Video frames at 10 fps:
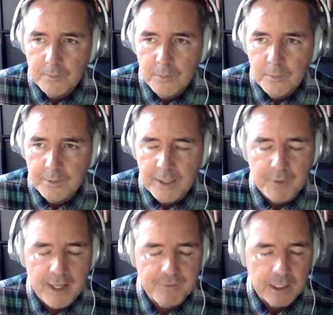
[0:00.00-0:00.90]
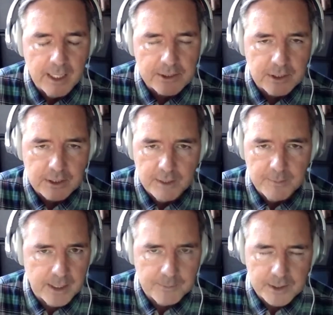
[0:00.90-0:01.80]
then we have an election coming up.
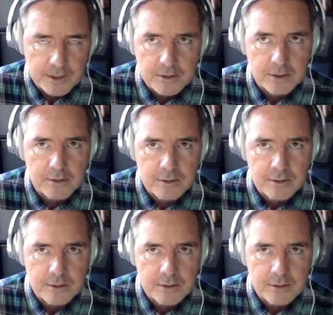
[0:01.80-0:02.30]
It's just